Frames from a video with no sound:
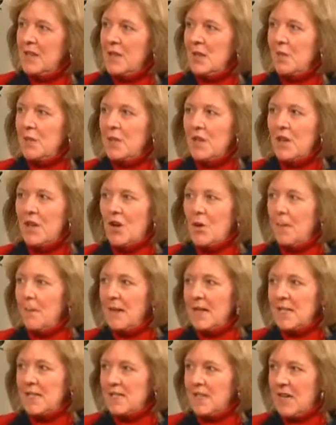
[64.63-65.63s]
And we know
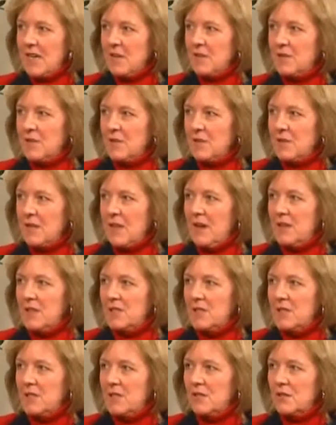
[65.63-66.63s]
many times those
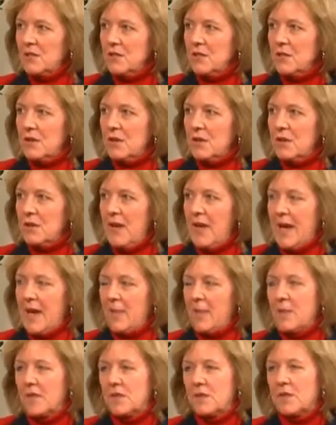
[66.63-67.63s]
conversations don't
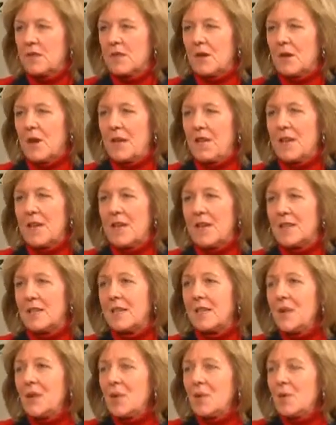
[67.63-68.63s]
happen, so I think
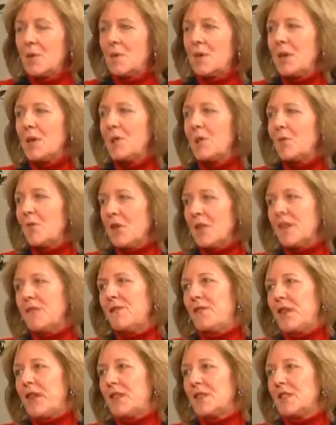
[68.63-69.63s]
it would be really
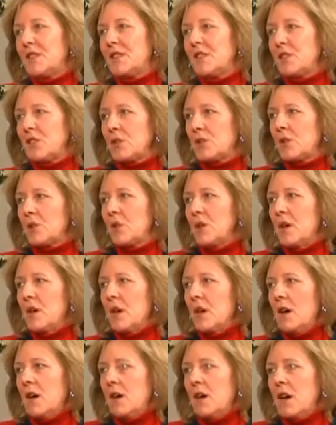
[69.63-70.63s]
fun to do
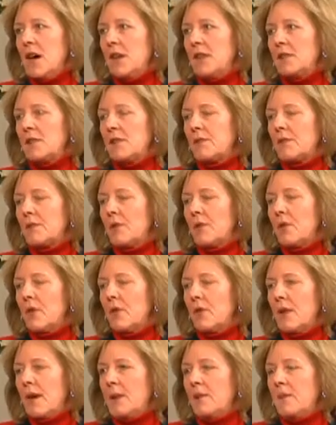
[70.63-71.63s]
a kind of
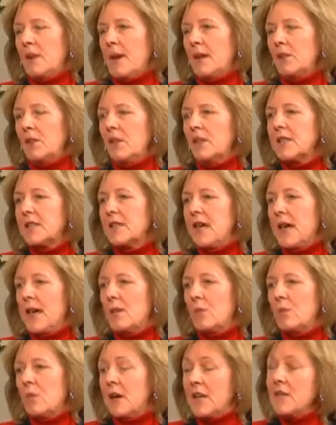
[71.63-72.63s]
program that looked
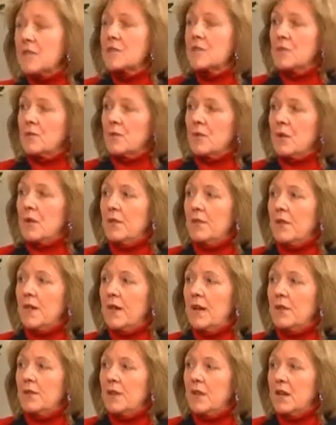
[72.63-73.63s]
at what is the role of the
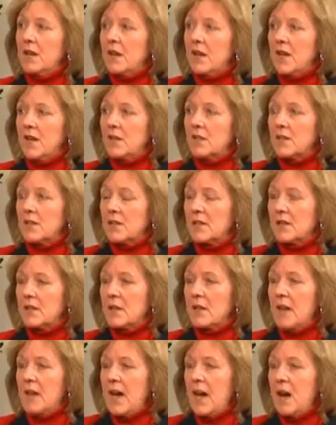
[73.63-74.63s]
healthcare agent,
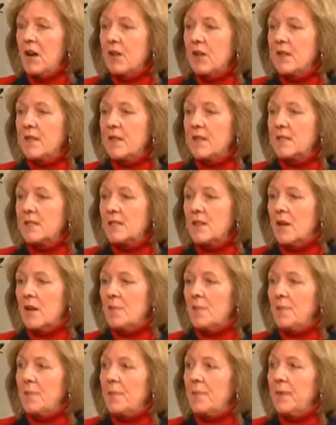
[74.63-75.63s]
how can they
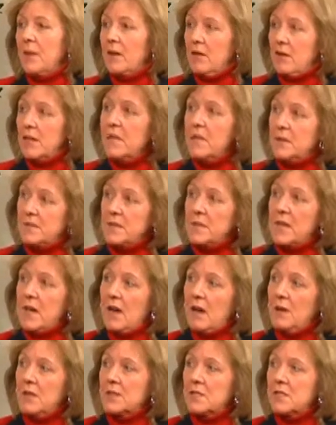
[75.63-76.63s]
start preparing
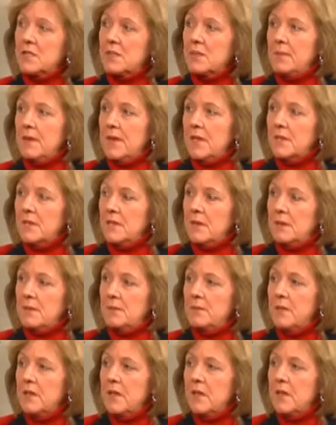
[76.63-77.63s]
themselves to make
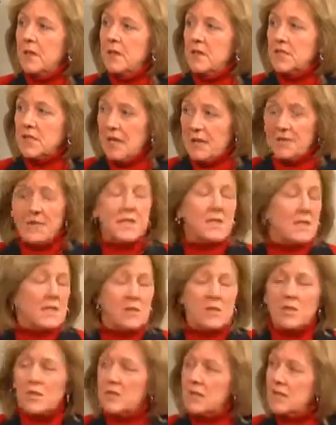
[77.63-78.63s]
some tough
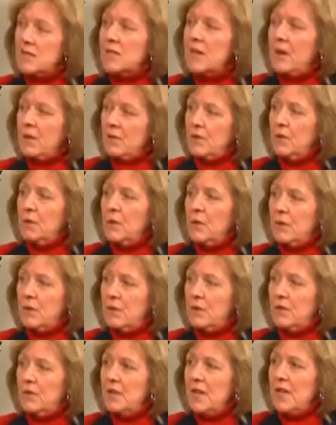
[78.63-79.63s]
decisions down the
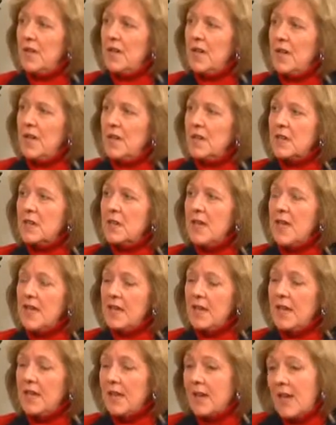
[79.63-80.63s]
road,
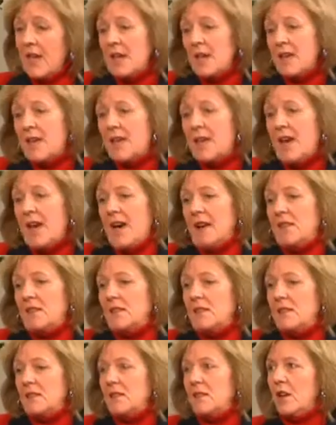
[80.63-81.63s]
and
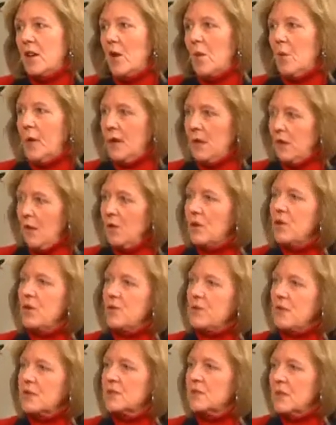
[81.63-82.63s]
again, know what local
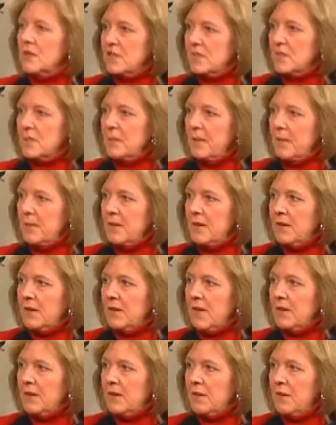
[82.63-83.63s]
resources might be
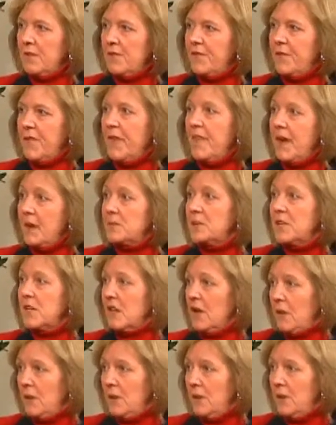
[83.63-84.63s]
available for them to
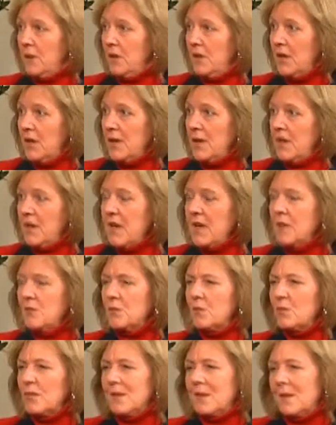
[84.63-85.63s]
go
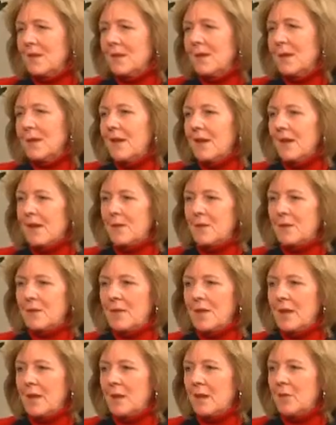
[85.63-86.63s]
and really
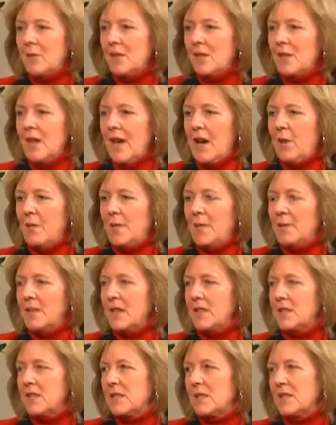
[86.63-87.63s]
help them
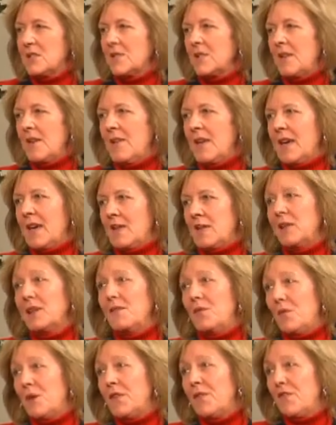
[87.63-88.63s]
make decisions that they can
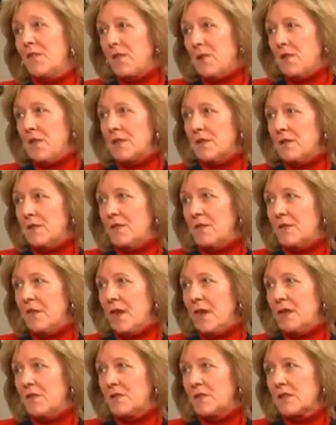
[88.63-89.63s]
live with for the rest of their
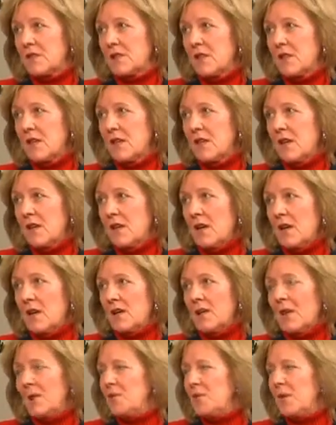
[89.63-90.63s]
lives. I
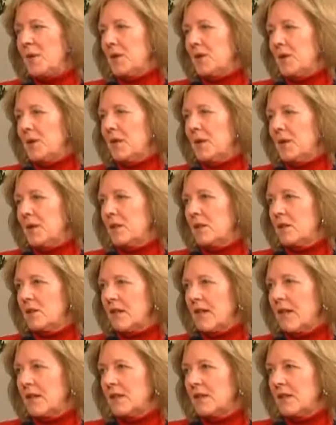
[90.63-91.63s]
think that would be a really
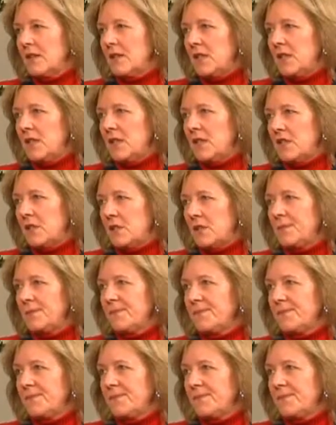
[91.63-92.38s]
good activity to do.